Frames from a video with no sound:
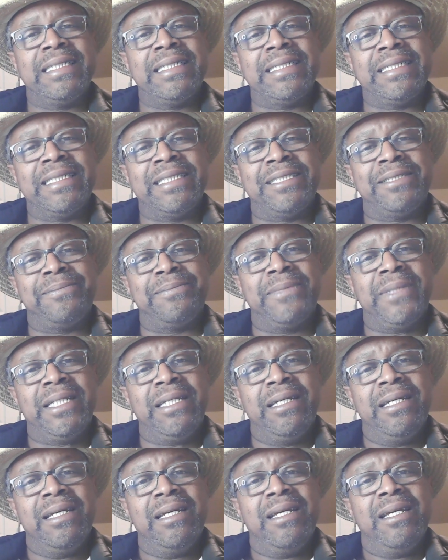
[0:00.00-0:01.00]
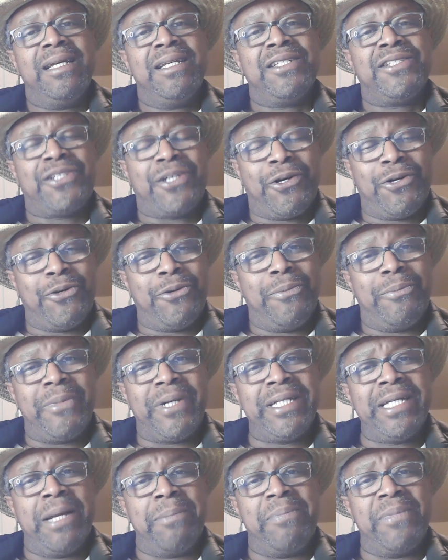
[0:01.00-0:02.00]
Um, so
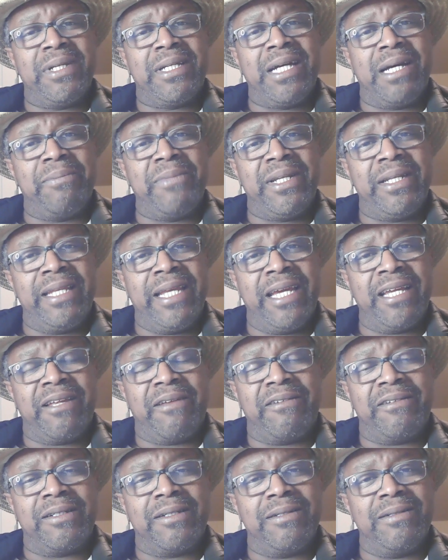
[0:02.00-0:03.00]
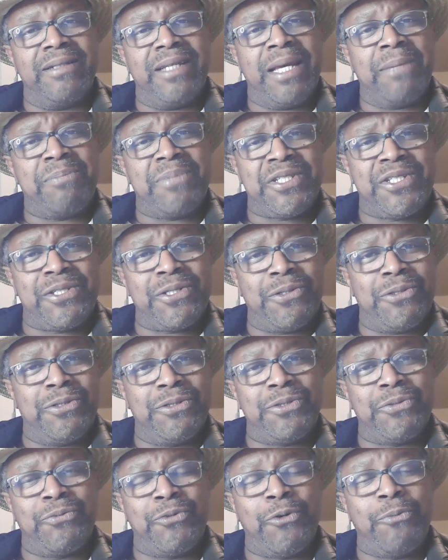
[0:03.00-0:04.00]
my up and coming next
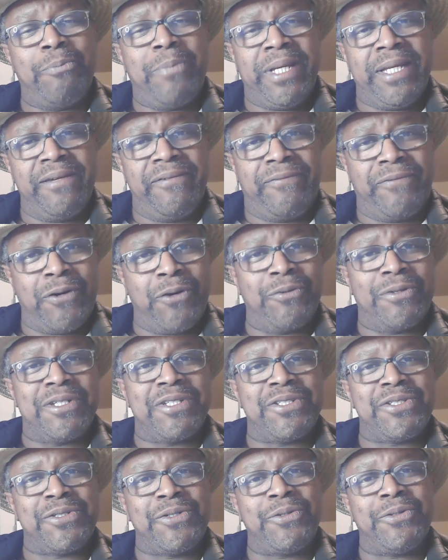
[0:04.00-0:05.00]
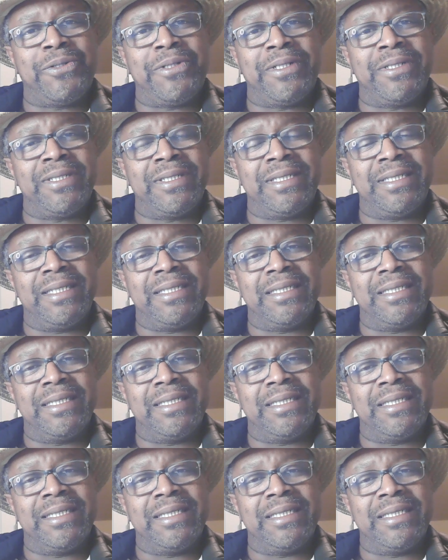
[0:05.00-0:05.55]
episodes will be focused on